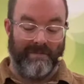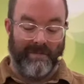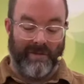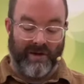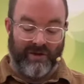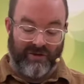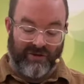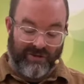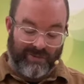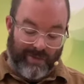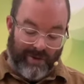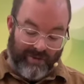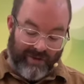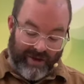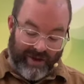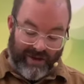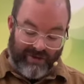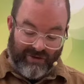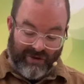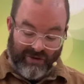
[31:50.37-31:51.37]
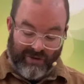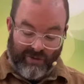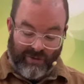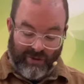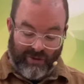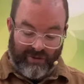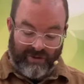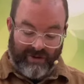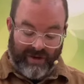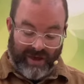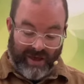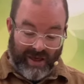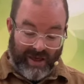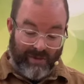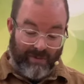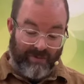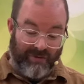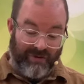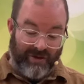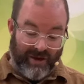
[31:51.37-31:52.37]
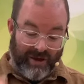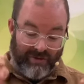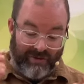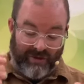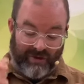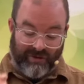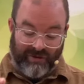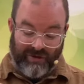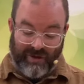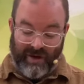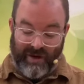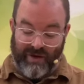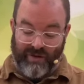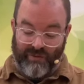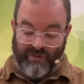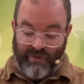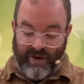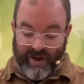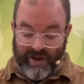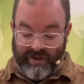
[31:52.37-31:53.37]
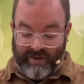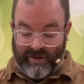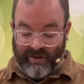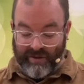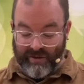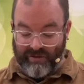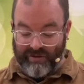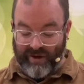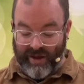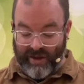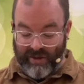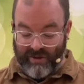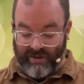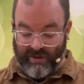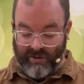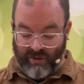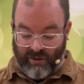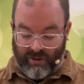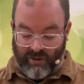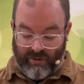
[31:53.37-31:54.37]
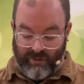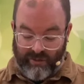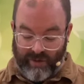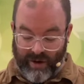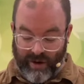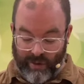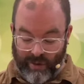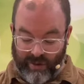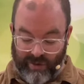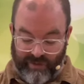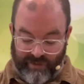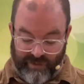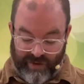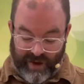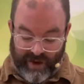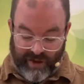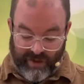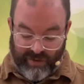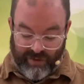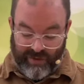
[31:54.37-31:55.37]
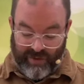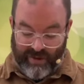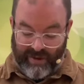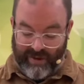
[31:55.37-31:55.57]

And spurring each other on to keep Jesus right at the centre of our faith